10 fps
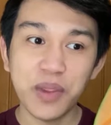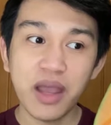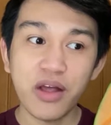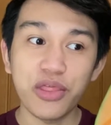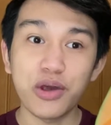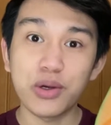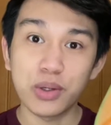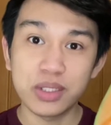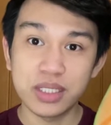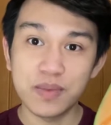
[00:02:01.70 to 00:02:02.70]
the GERD
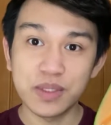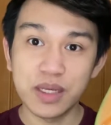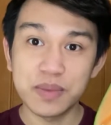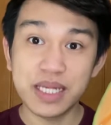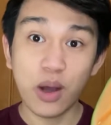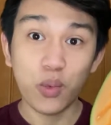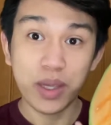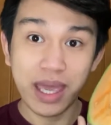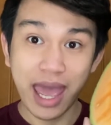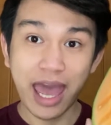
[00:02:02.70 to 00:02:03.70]
symptoms that we
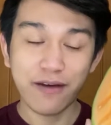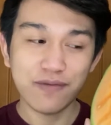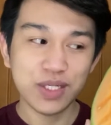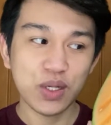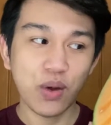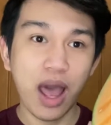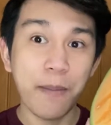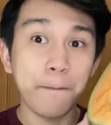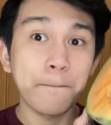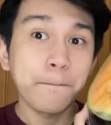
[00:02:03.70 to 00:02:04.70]
have. So I'm
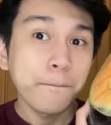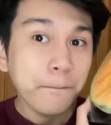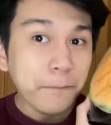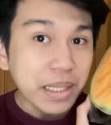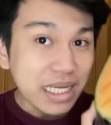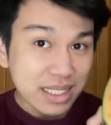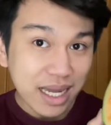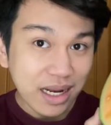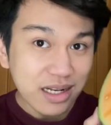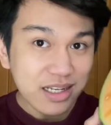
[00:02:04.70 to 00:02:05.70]

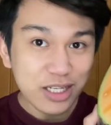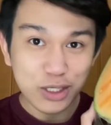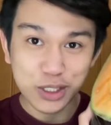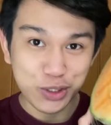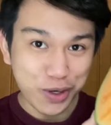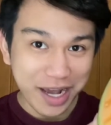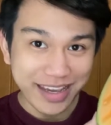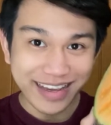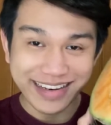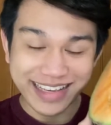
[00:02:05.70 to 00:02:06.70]
excited to try
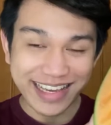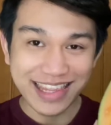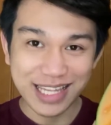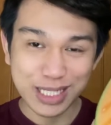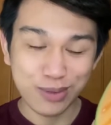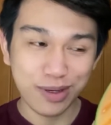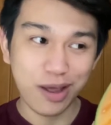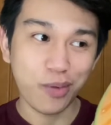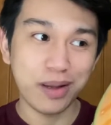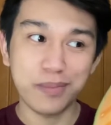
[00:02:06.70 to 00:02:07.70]
and eat this one.
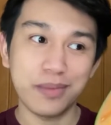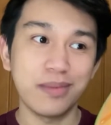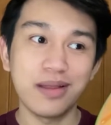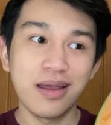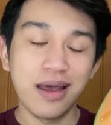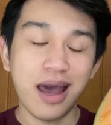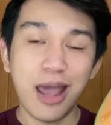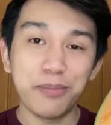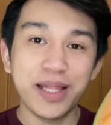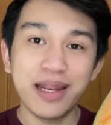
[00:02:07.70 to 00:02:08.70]
I'm
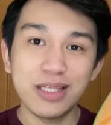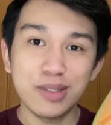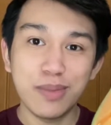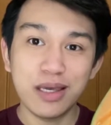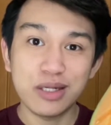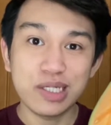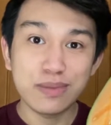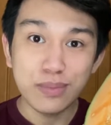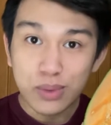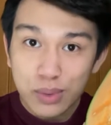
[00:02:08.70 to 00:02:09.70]
planning to make a
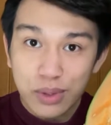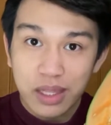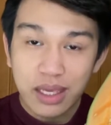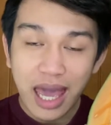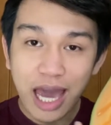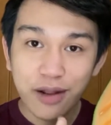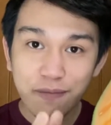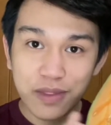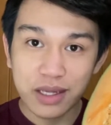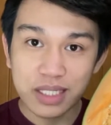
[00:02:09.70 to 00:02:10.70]
smoothie out of
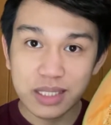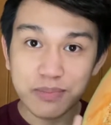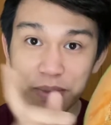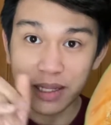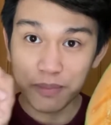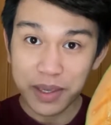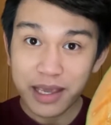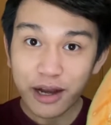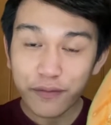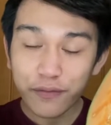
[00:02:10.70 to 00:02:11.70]
this, but be
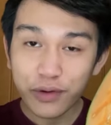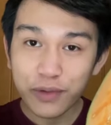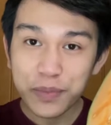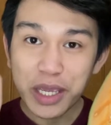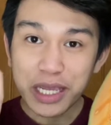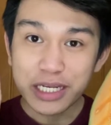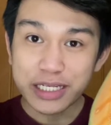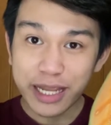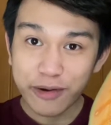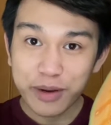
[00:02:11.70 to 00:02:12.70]
careful.
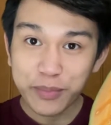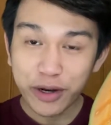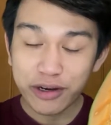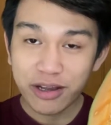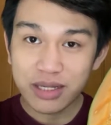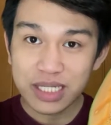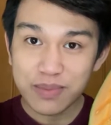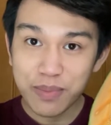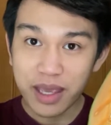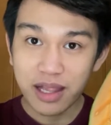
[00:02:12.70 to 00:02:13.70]
Dairy products,
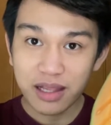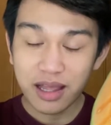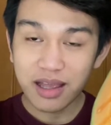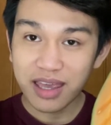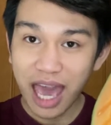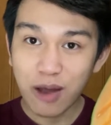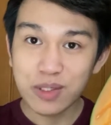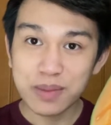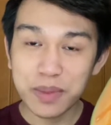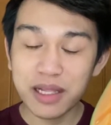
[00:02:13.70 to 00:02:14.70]
milk, cow's
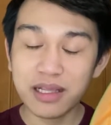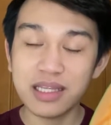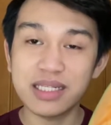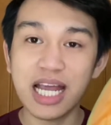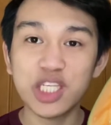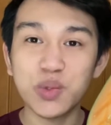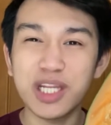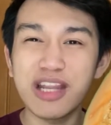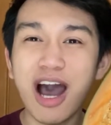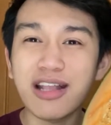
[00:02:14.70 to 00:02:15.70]
milk, it's actually
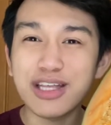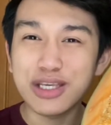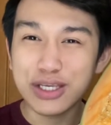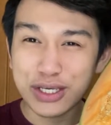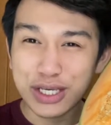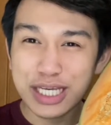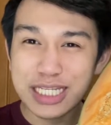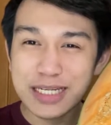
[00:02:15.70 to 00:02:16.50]
not good